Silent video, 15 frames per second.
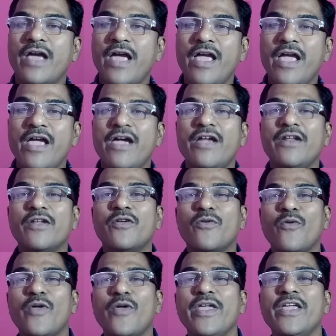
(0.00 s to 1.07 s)
hair
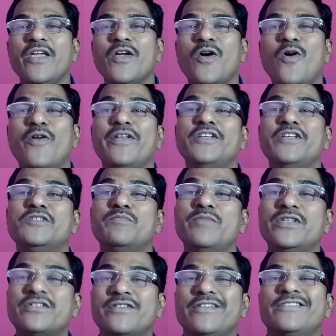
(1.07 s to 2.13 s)
growing on his
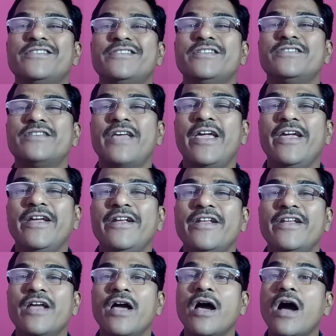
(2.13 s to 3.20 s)
mistress's head
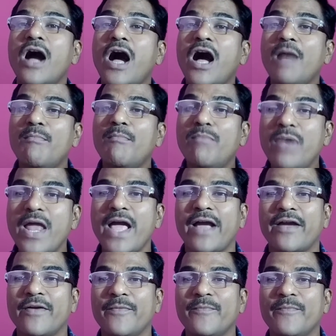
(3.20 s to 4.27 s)
are
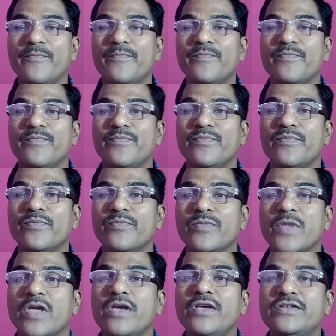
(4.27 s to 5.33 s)
black.
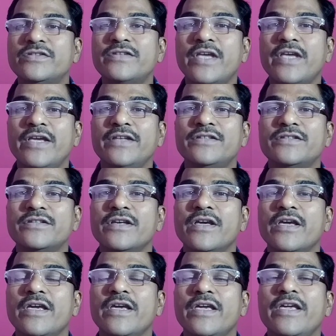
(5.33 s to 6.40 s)
He says
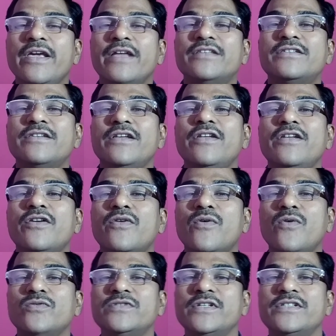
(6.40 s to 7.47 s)
he had seen
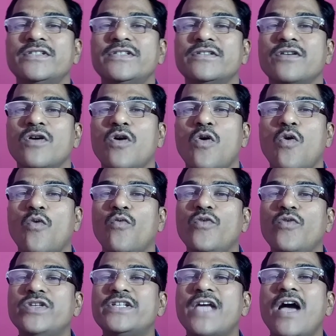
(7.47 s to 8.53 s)
roses
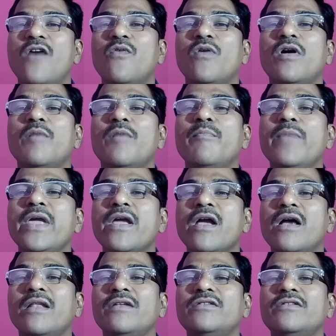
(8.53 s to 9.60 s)
which have a
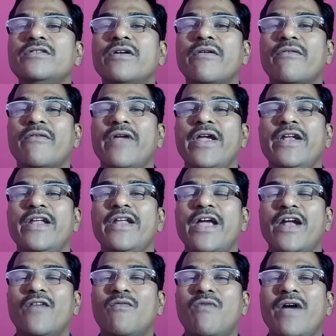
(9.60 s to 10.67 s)
mingled red
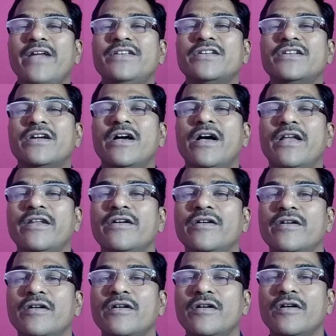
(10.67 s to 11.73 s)
and white color,
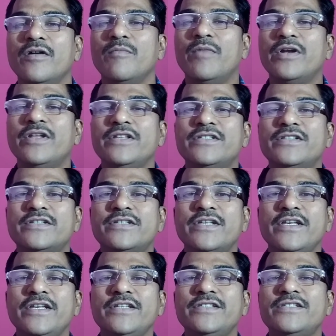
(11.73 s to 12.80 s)
but he
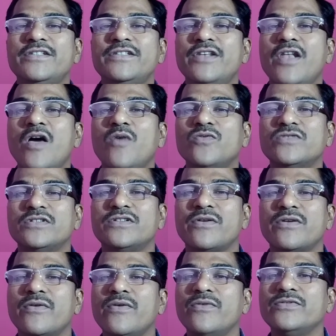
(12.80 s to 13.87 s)
sees now such
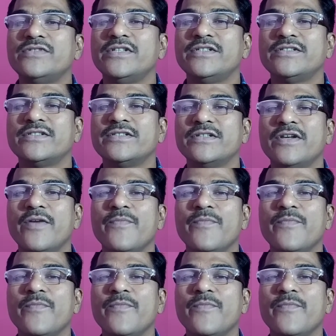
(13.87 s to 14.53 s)
roses